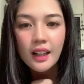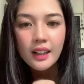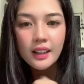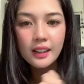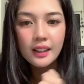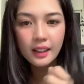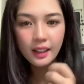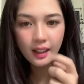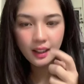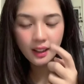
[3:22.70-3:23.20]

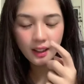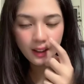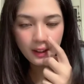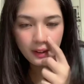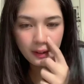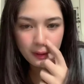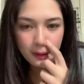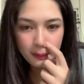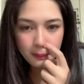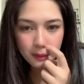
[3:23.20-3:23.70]
Hi,
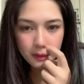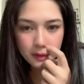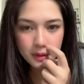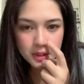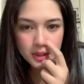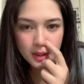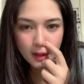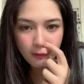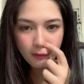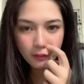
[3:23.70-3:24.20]
Gab.
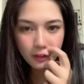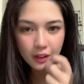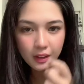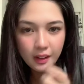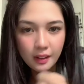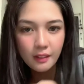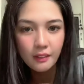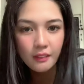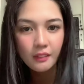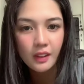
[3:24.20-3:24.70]
Tito Seth,
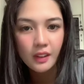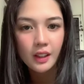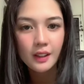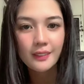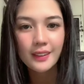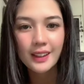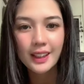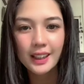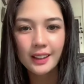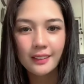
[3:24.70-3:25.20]
good
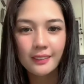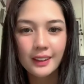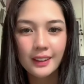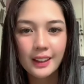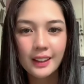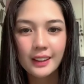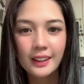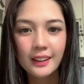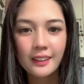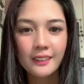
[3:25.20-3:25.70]
evening.
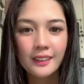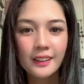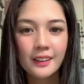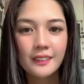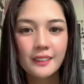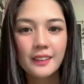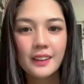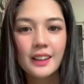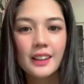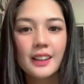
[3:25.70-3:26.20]
Maganda.
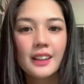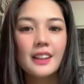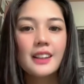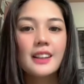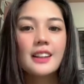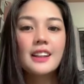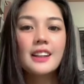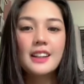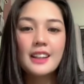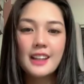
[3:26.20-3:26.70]

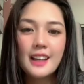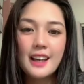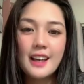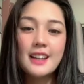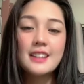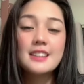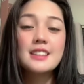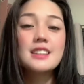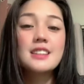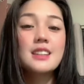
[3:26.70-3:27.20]

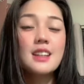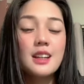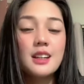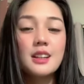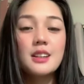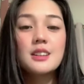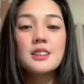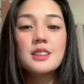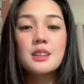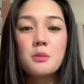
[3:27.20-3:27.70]
Yes,
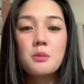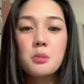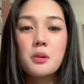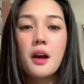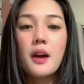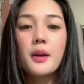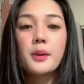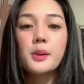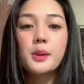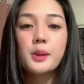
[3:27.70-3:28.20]
thank you sa
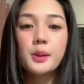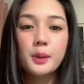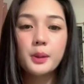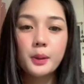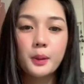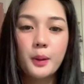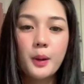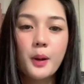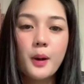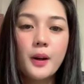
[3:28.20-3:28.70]
brother
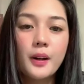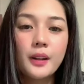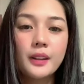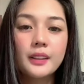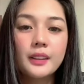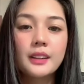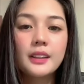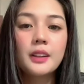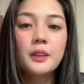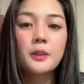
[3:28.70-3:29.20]
ko
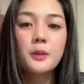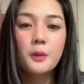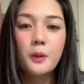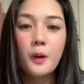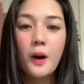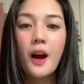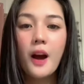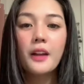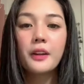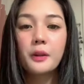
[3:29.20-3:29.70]

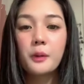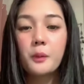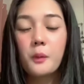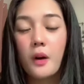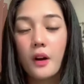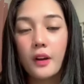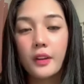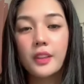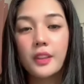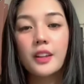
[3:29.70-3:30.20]
nakuha ng
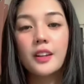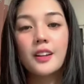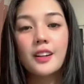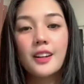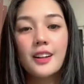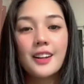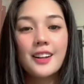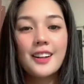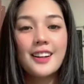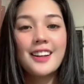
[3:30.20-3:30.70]

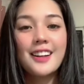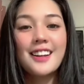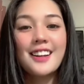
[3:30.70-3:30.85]
water.